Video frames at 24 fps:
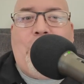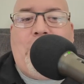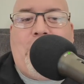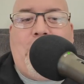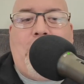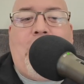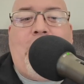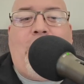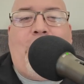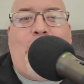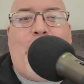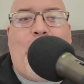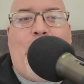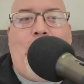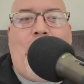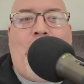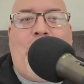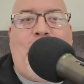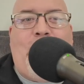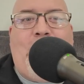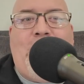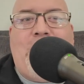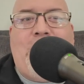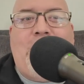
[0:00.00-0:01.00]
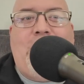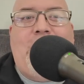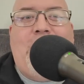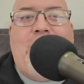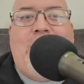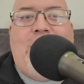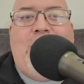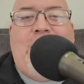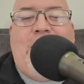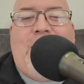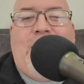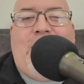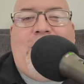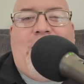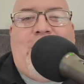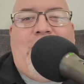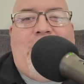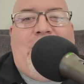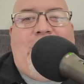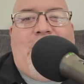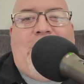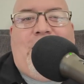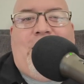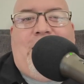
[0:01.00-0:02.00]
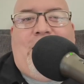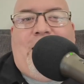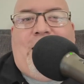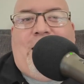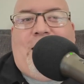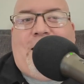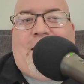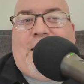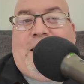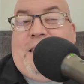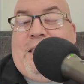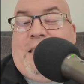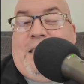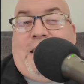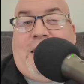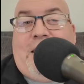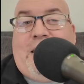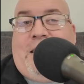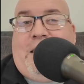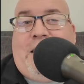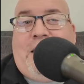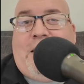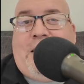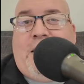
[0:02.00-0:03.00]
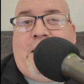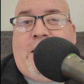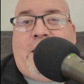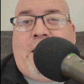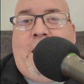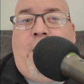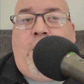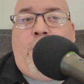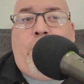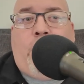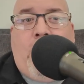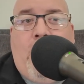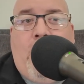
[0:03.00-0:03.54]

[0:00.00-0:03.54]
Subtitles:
with a microphone in my face. She's going to solve